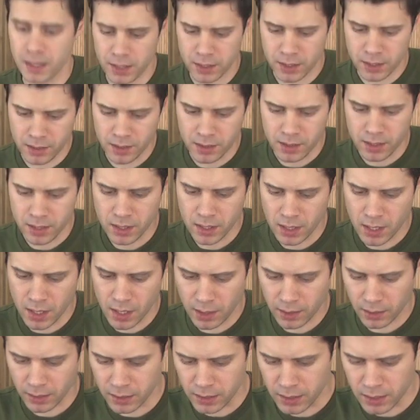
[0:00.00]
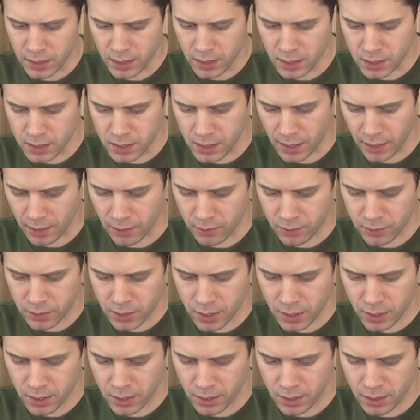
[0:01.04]
bend the LEDs
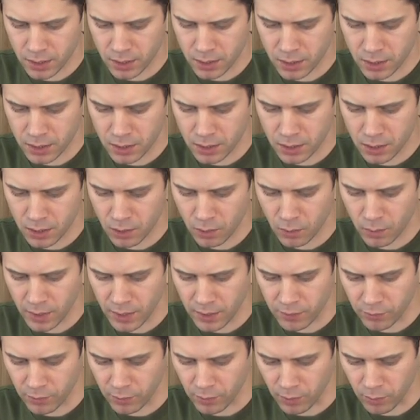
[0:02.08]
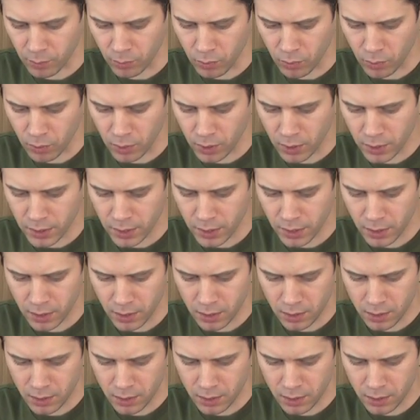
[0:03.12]
out away from the board.